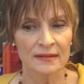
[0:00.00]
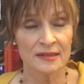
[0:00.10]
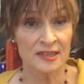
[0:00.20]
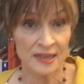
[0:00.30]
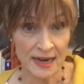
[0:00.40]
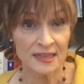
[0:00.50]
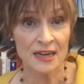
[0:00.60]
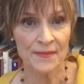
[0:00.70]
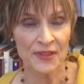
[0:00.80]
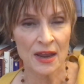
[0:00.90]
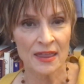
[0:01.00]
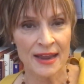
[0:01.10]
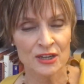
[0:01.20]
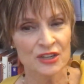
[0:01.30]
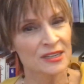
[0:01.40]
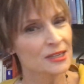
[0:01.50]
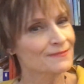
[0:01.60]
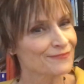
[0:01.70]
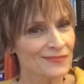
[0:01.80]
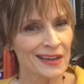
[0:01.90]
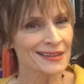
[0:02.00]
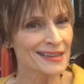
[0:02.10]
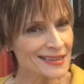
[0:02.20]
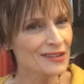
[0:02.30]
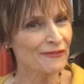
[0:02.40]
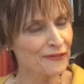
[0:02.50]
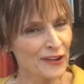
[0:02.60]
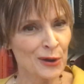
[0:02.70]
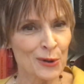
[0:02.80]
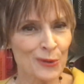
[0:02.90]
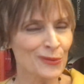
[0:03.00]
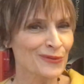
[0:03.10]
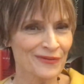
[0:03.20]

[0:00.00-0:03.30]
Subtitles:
say something that just doesn't feel